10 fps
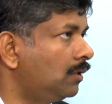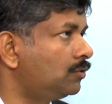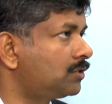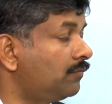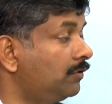
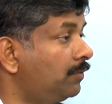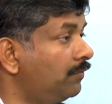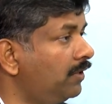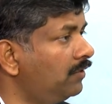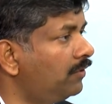start with
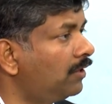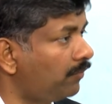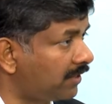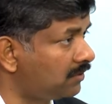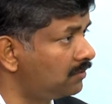preventing, we have
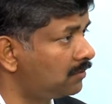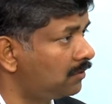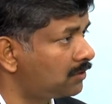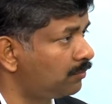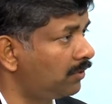vaccines,
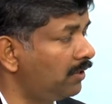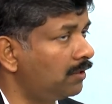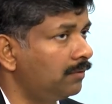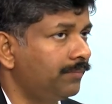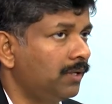Sputnik,
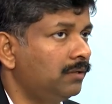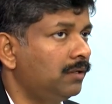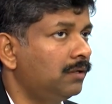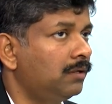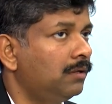and
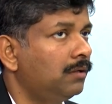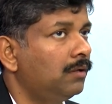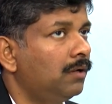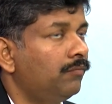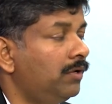then
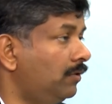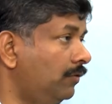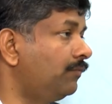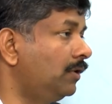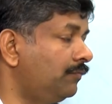
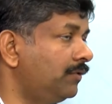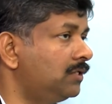if it